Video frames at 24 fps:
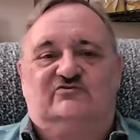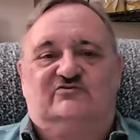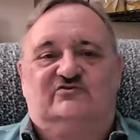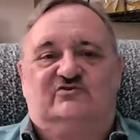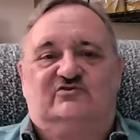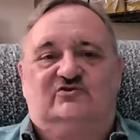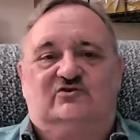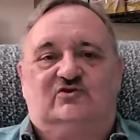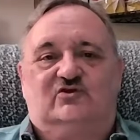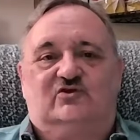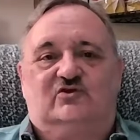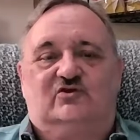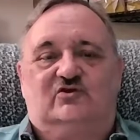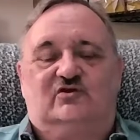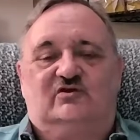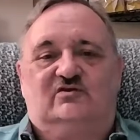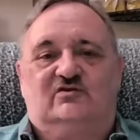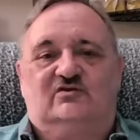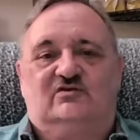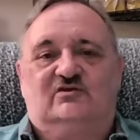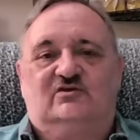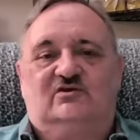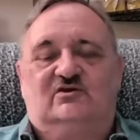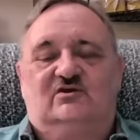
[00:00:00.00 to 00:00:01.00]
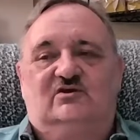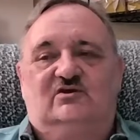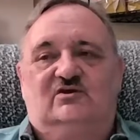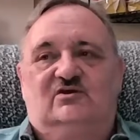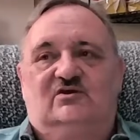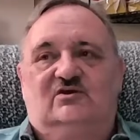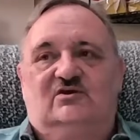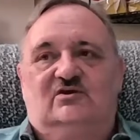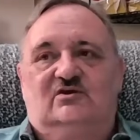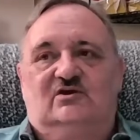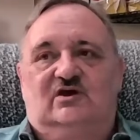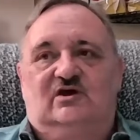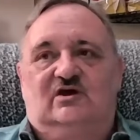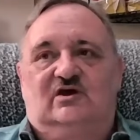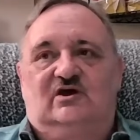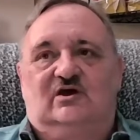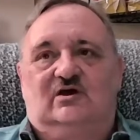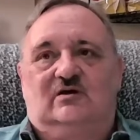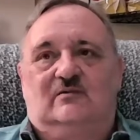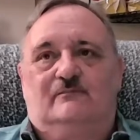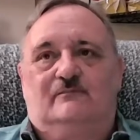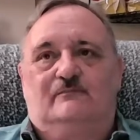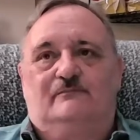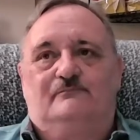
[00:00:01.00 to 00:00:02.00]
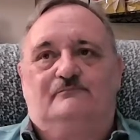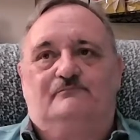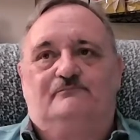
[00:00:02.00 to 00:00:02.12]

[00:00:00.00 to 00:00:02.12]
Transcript: Security, I